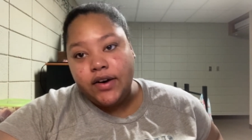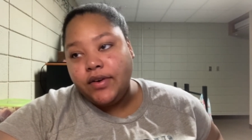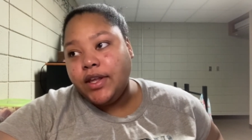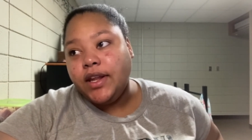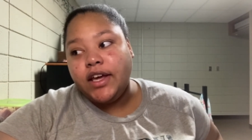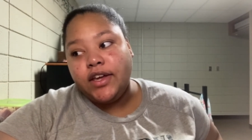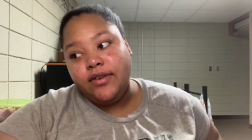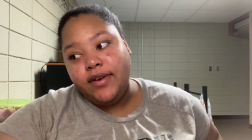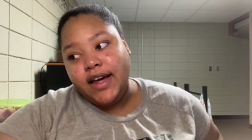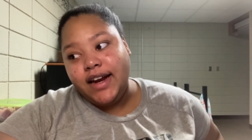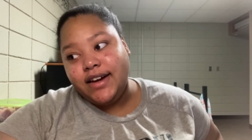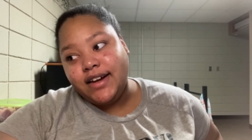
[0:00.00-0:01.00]
You like, you
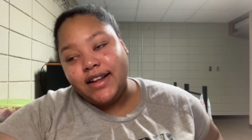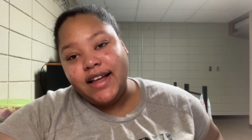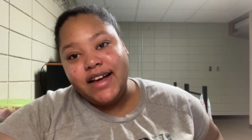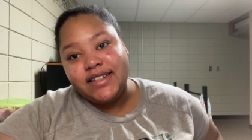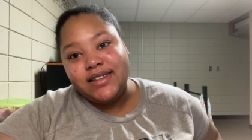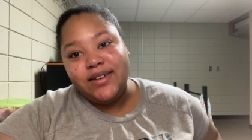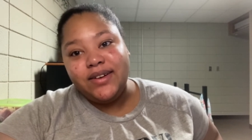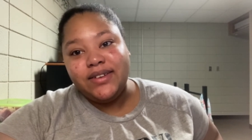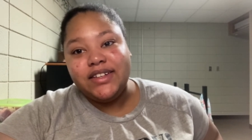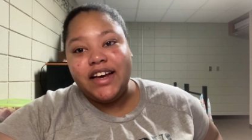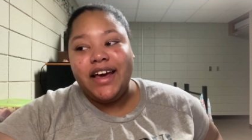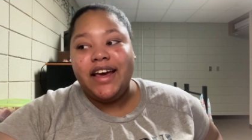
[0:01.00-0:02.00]
got out of class the whole
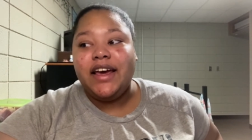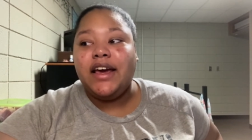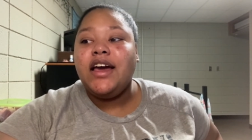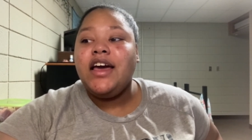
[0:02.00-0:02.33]
day.